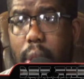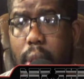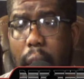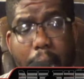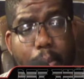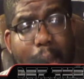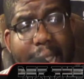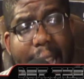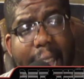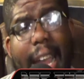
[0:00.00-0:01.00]
I might
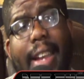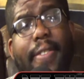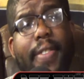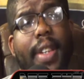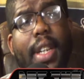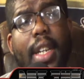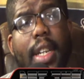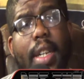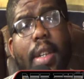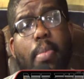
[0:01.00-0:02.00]
have,
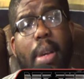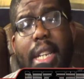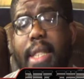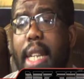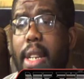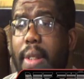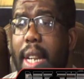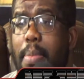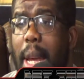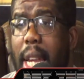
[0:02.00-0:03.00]
but it still
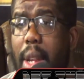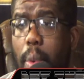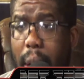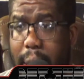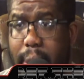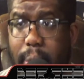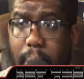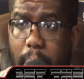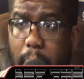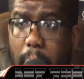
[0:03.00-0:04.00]
didn't make it right.
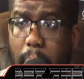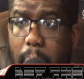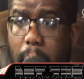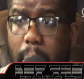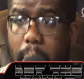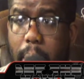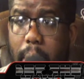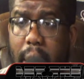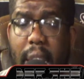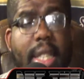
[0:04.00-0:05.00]

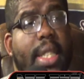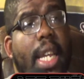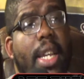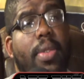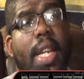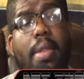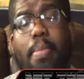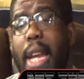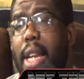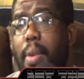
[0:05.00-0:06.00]
It still didn't
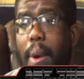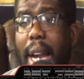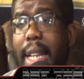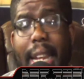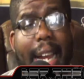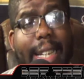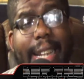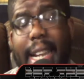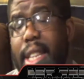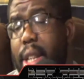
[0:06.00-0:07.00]
make it right that I
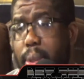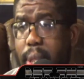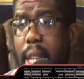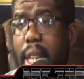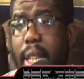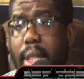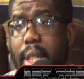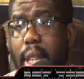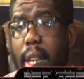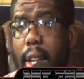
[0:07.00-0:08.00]
did those things.
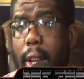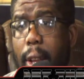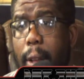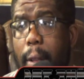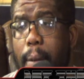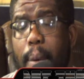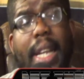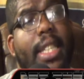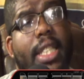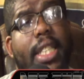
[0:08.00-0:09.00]
We
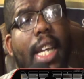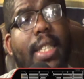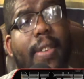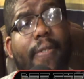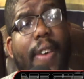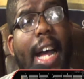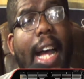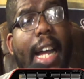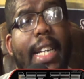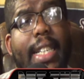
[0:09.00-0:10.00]
can
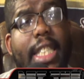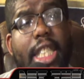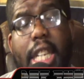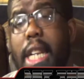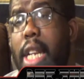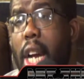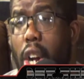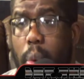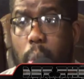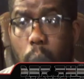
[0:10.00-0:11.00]
justify cheating
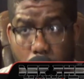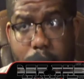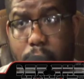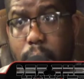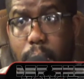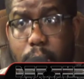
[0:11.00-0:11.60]
all we want to.